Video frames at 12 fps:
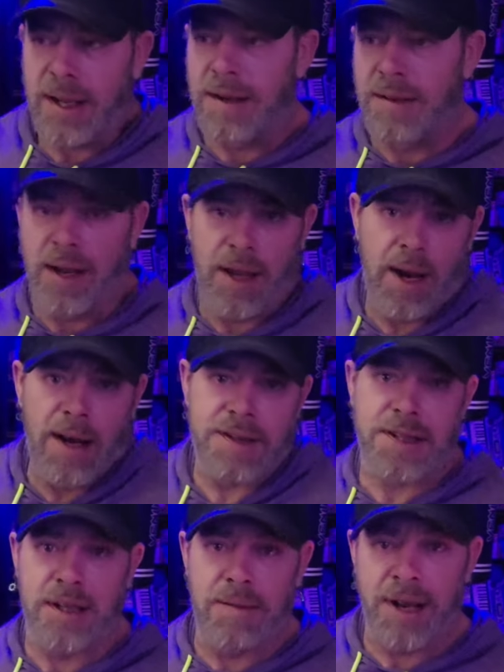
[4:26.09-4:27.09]
And th-
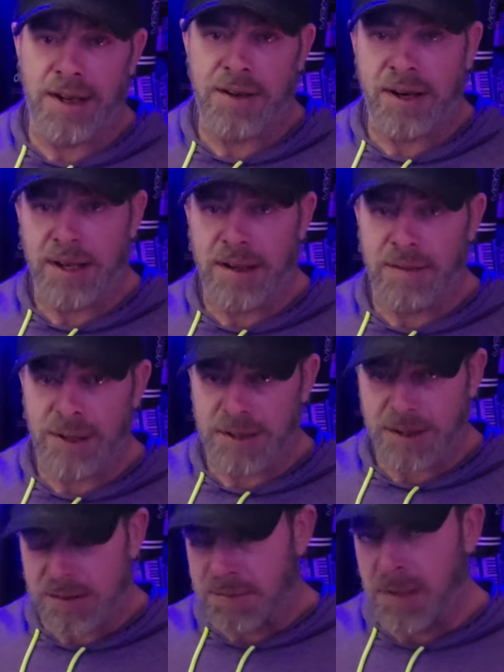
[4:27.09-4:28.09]
honestly, I'm not trying to
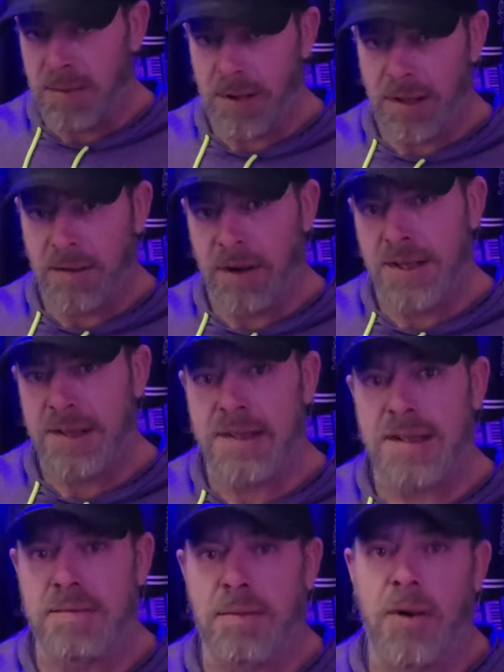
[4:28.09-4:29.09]
convince those people. Otherwise,
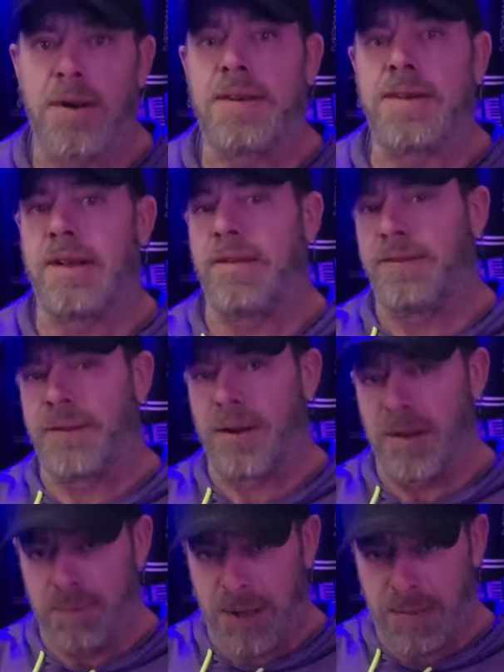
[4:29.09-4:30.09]
this is more t-
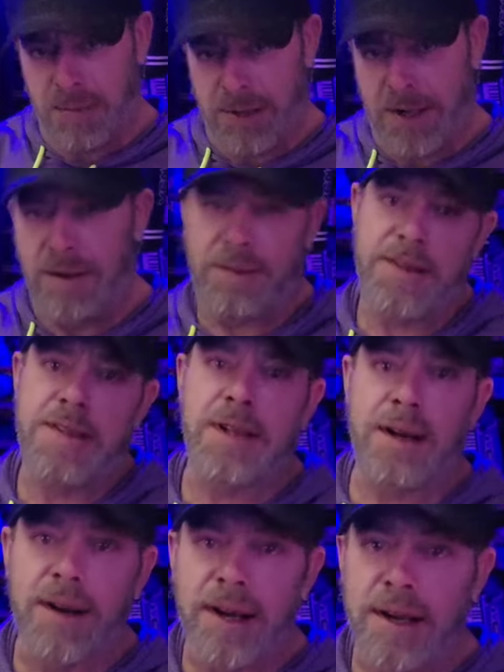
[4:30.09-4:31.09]
for the people that are
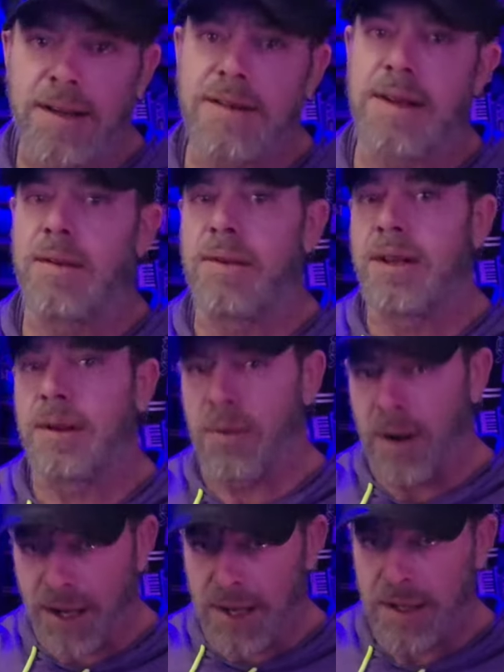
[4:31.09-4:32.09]
serious and really
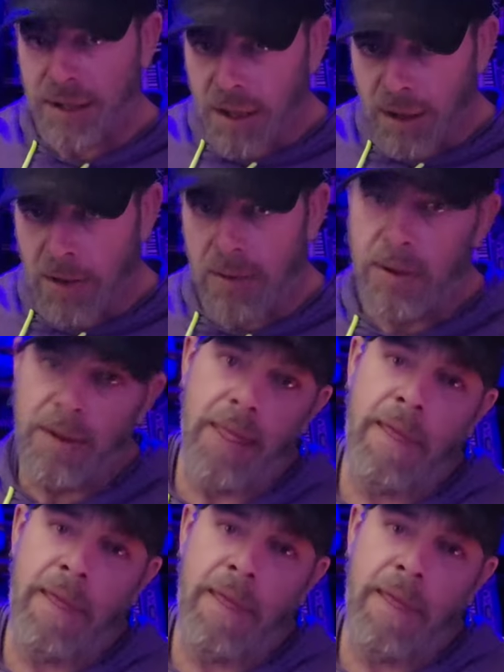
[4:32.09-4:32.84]
want to know.